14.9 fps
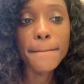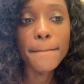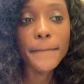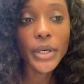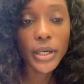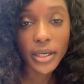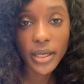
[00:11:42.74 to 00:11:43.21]

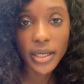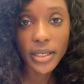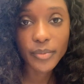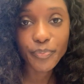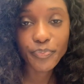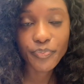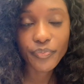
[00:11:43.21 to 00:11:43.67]
But
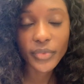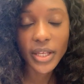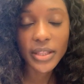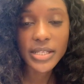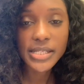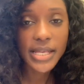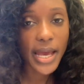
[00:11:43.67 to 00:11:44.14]

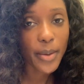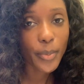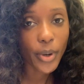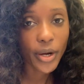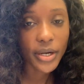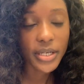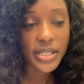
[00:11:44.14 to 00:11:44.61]
the sad
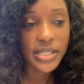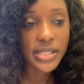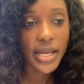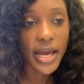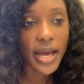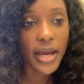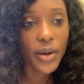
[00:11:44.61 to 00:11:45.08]
part is
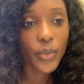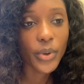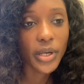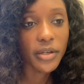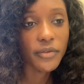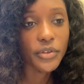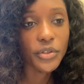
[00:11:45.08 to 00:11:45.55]
that
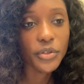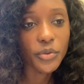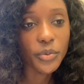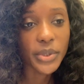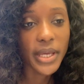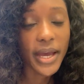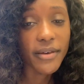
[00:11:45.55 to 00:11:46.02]
whenever
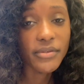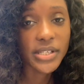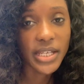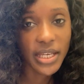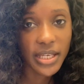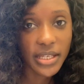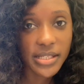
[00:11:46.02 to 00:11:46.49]
we have
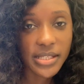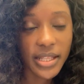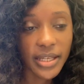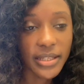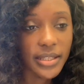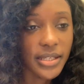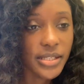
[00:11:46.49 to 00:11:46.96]
days
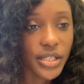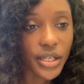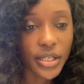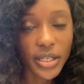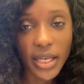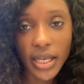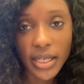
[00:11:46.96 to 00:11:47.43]
like this,
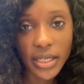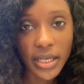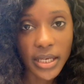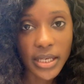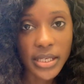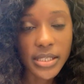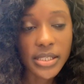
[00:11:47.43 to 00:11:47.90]
hurricane
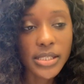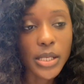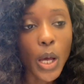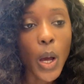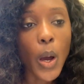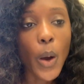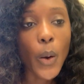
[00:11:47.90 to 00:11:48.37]
days
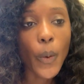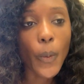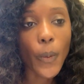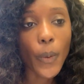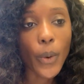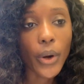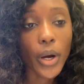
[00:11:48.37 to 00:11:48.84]

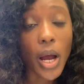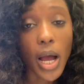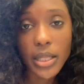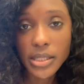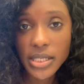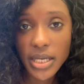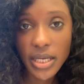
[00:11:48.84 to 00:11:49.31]
or
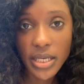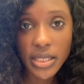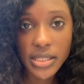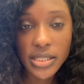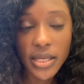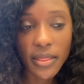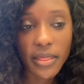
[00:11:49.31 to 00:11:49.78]

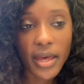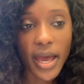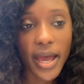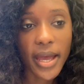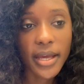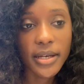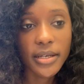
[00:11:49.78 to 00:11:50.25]
holidays
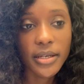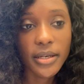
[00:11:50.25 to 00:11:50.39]
that